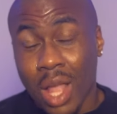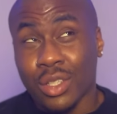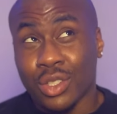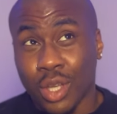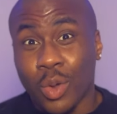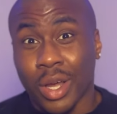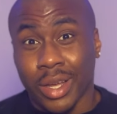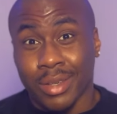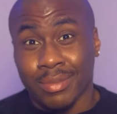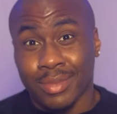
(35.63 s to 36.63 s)
So
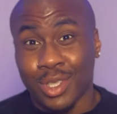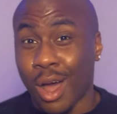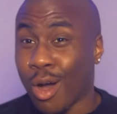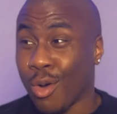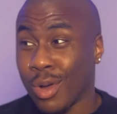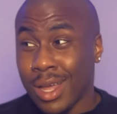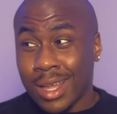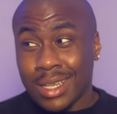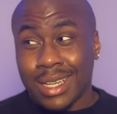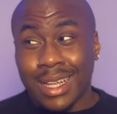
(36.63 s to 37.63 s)
good. So
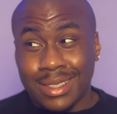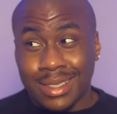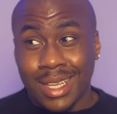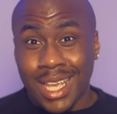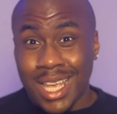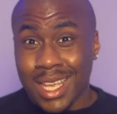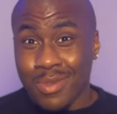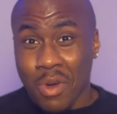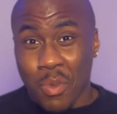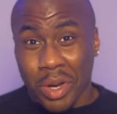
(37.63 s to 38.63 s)
let's see
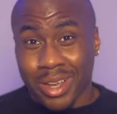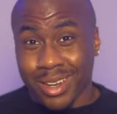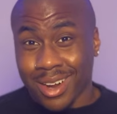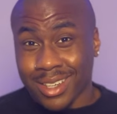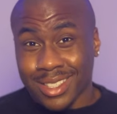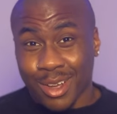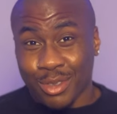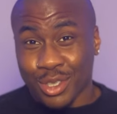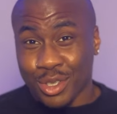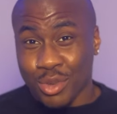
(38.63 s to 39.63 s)
what we're getting ourselves
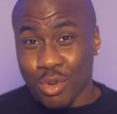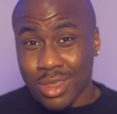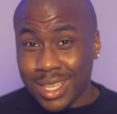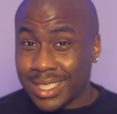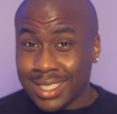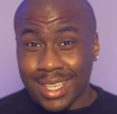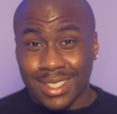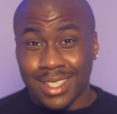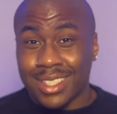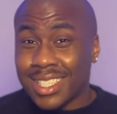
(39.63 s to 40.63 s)
into this
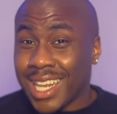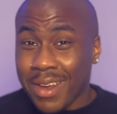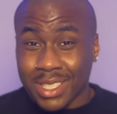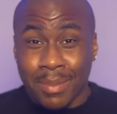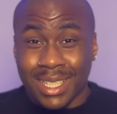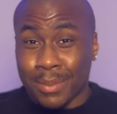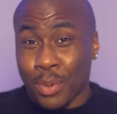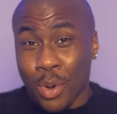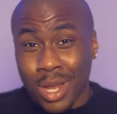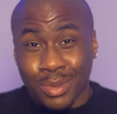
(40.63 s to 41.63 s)
season. Daenerys about to
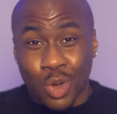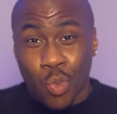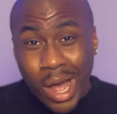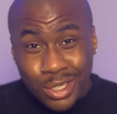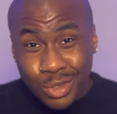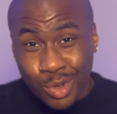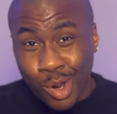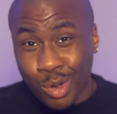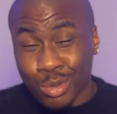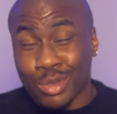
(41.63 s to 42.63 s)
pull up to
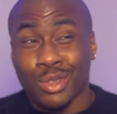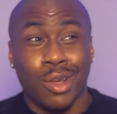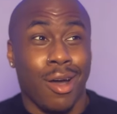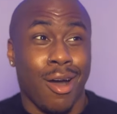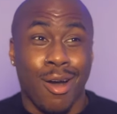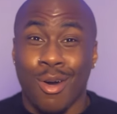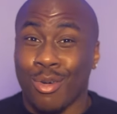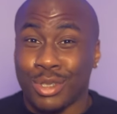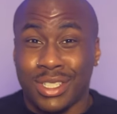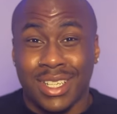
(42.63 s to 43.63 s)
Westeros.
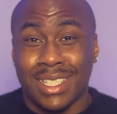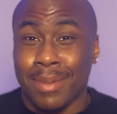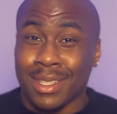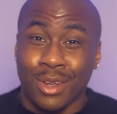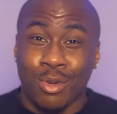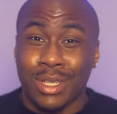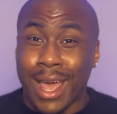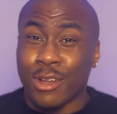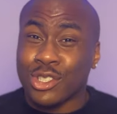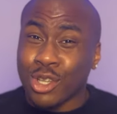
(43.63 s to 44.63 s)
Oh, shit is about to go
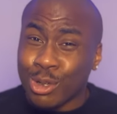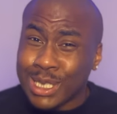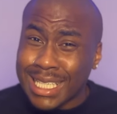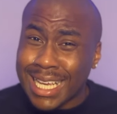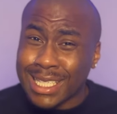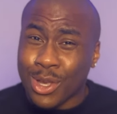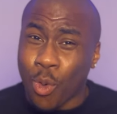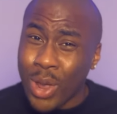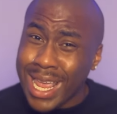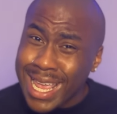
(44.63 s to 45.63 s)
down. Cersei is
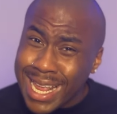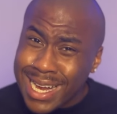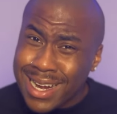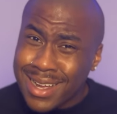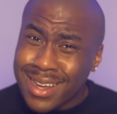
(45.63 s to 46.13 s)
queen.